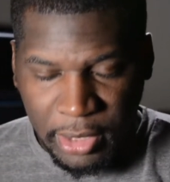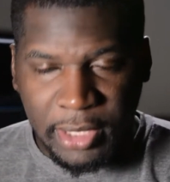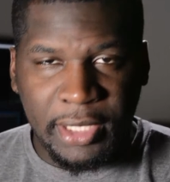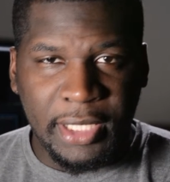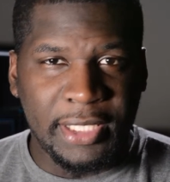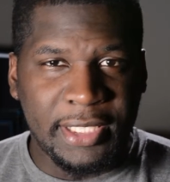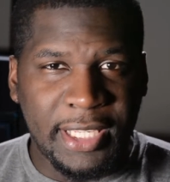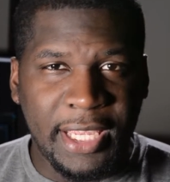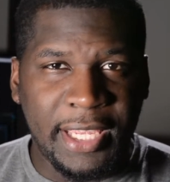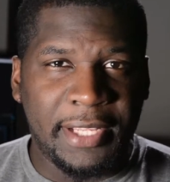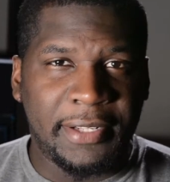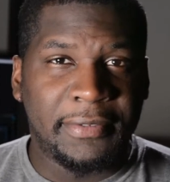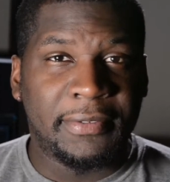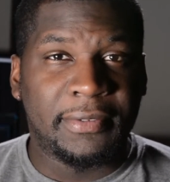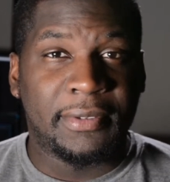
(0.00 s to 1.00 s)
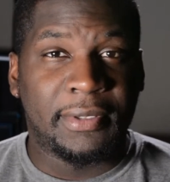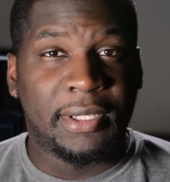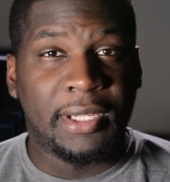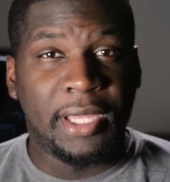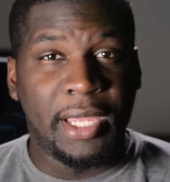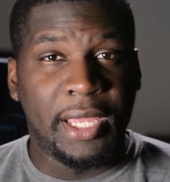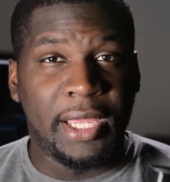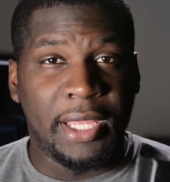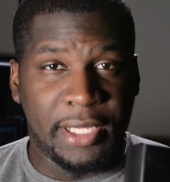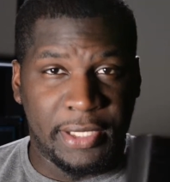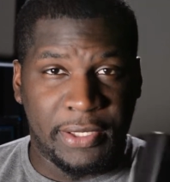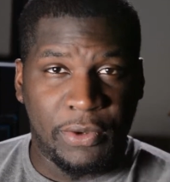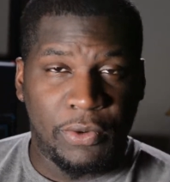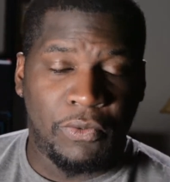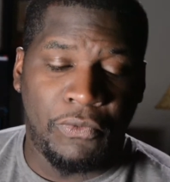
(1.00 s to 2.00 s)
This kit
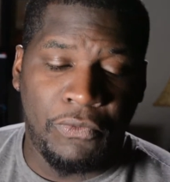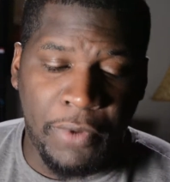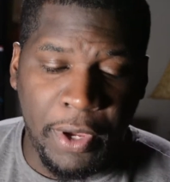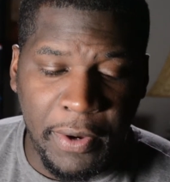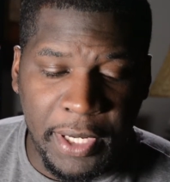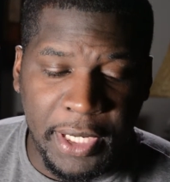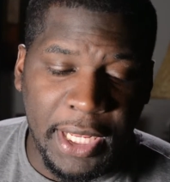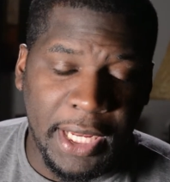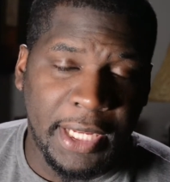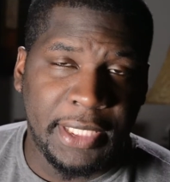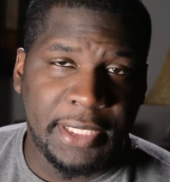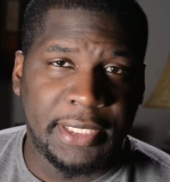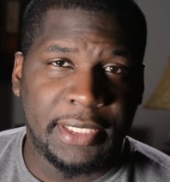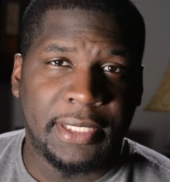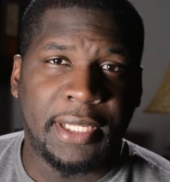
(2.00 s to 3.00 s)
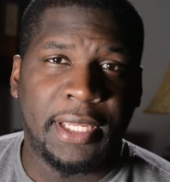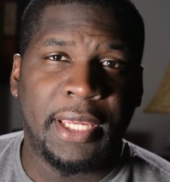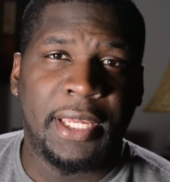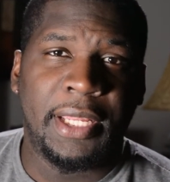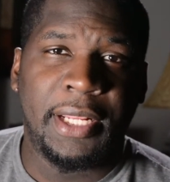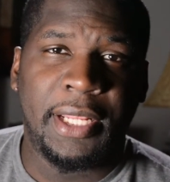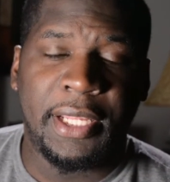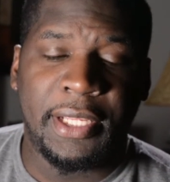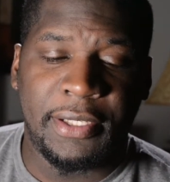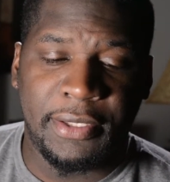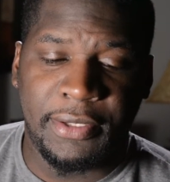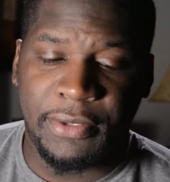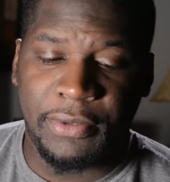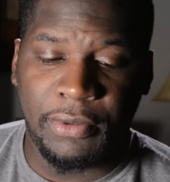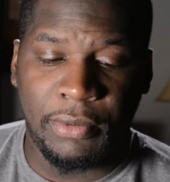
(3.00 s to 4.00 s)
is very nice. It
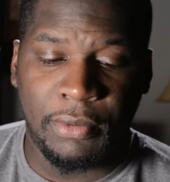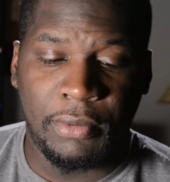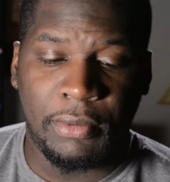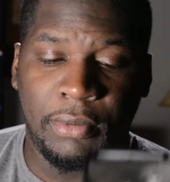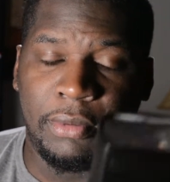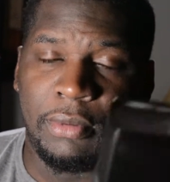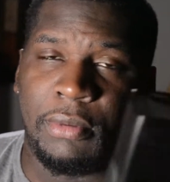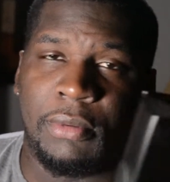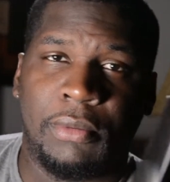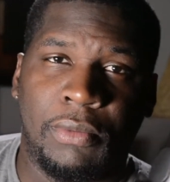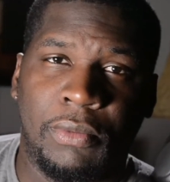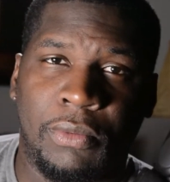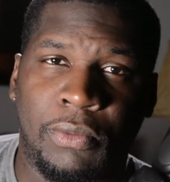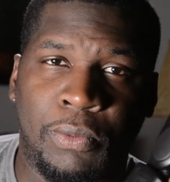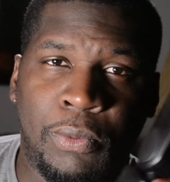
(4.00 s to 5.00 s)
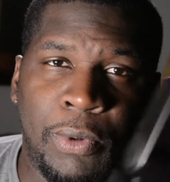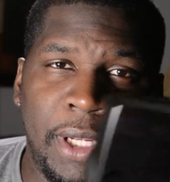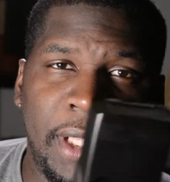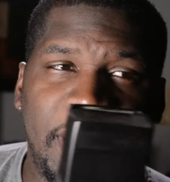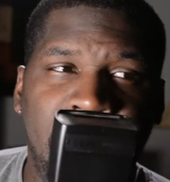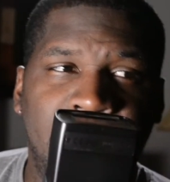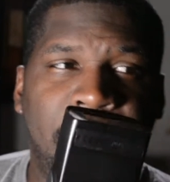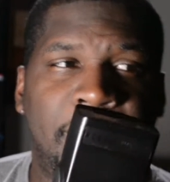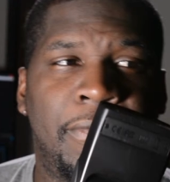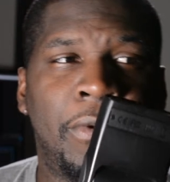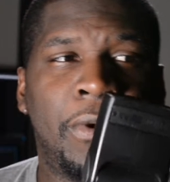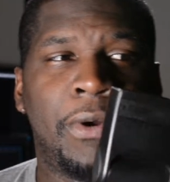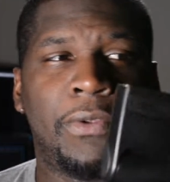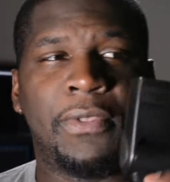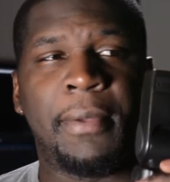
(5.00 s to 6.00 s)
is really
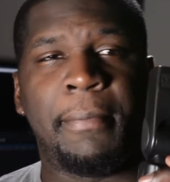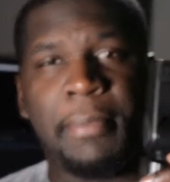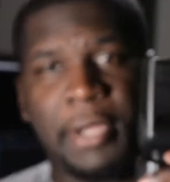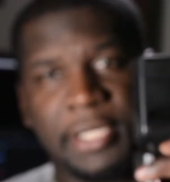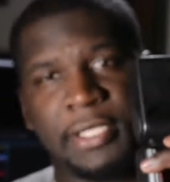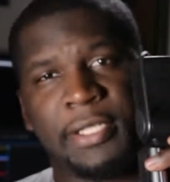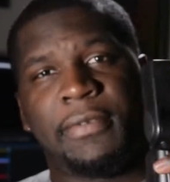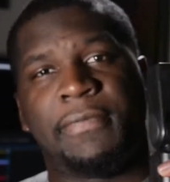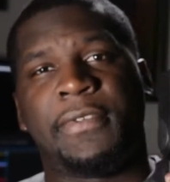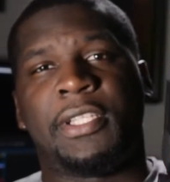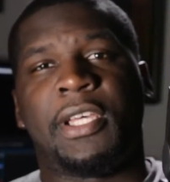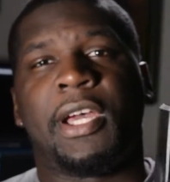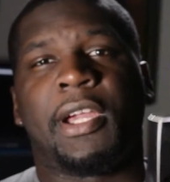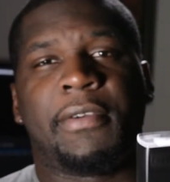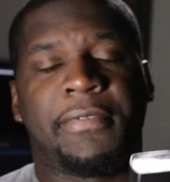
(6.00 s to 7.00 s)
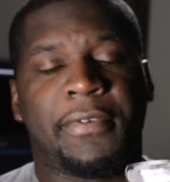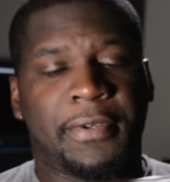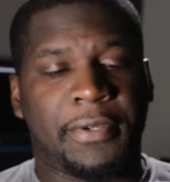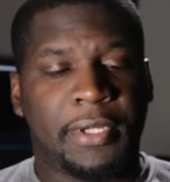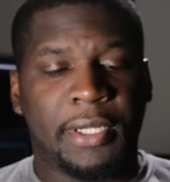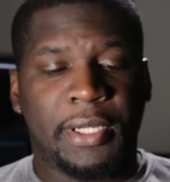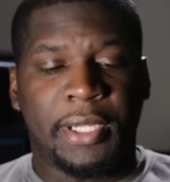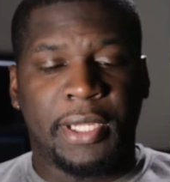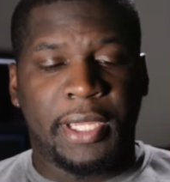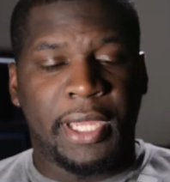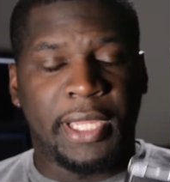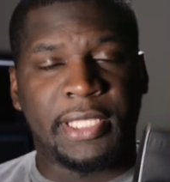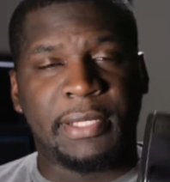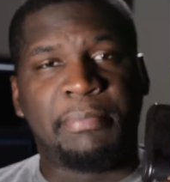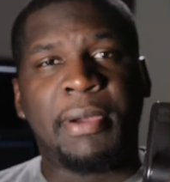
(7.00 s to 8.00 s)
for the budget photographer.
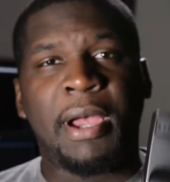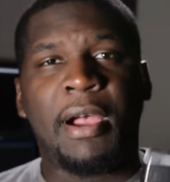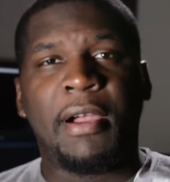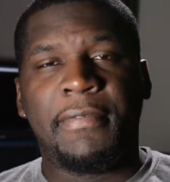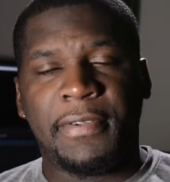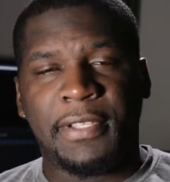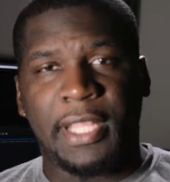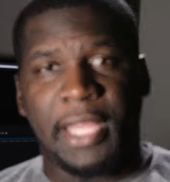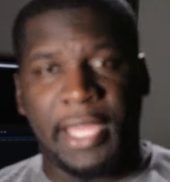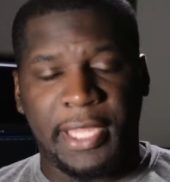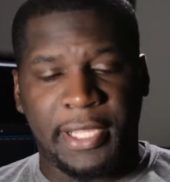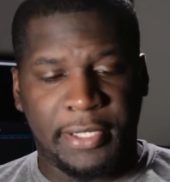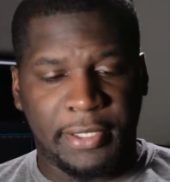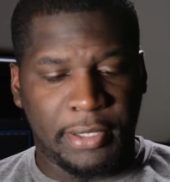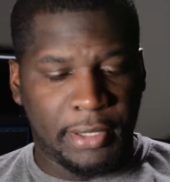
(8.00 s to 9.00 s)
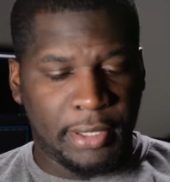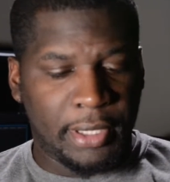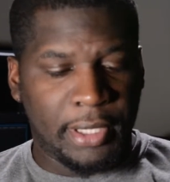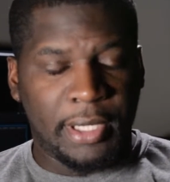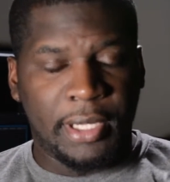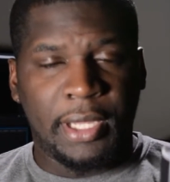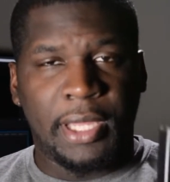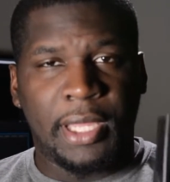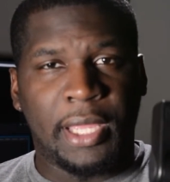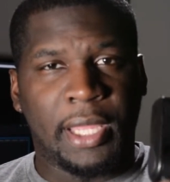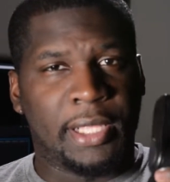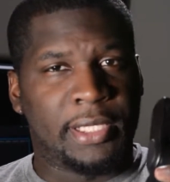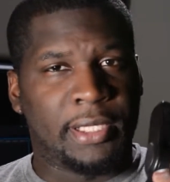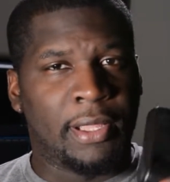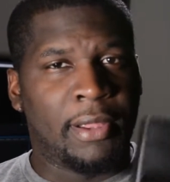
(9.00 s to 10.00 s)
It's a powerful light,
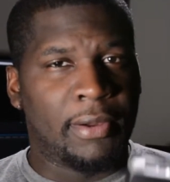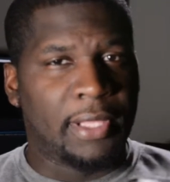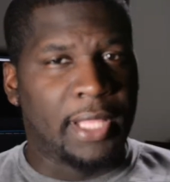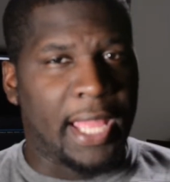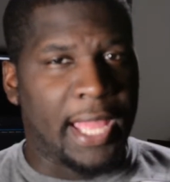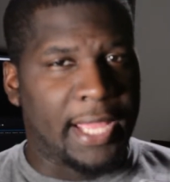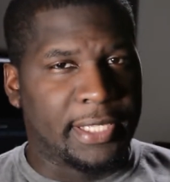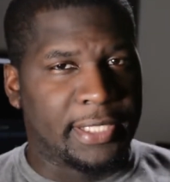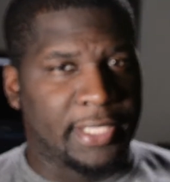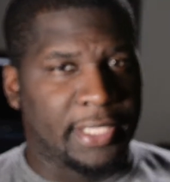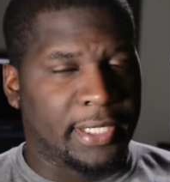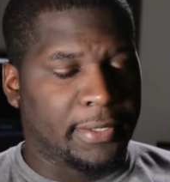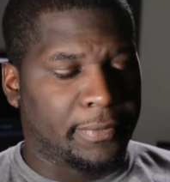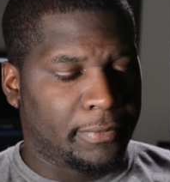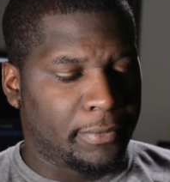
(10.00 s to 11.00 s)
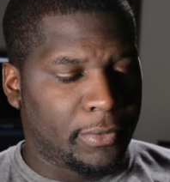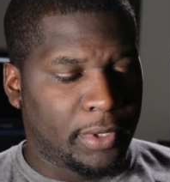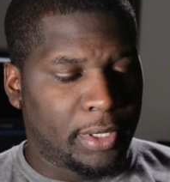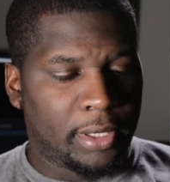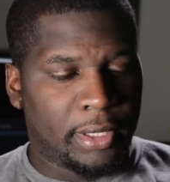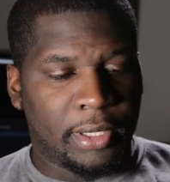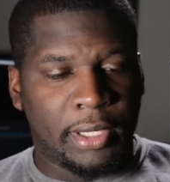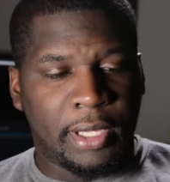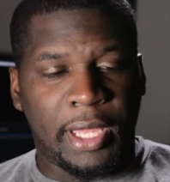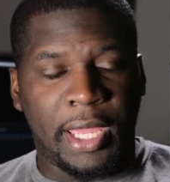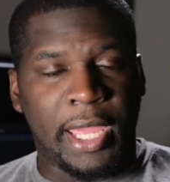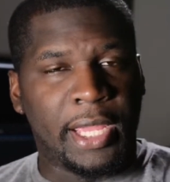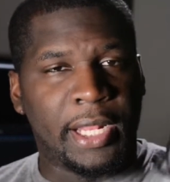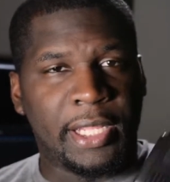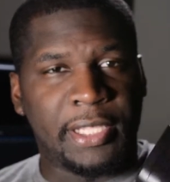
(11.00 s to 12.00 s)
it's long lasting,
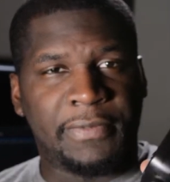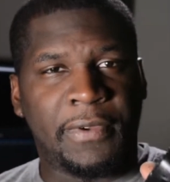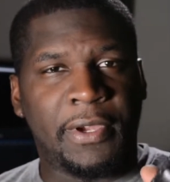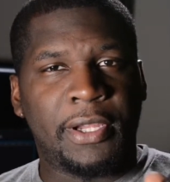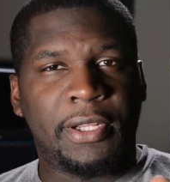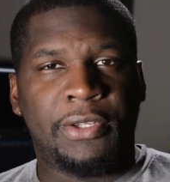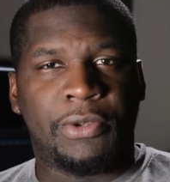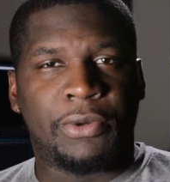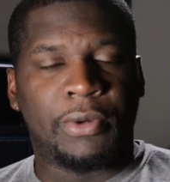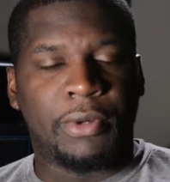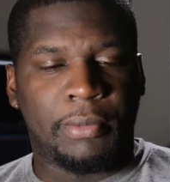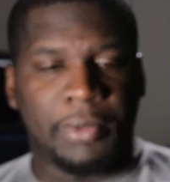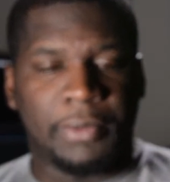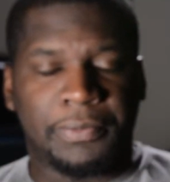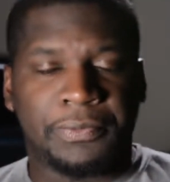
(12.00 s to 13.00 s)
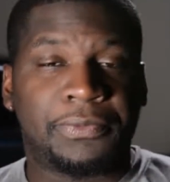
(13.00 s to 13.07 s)
and it's very durable.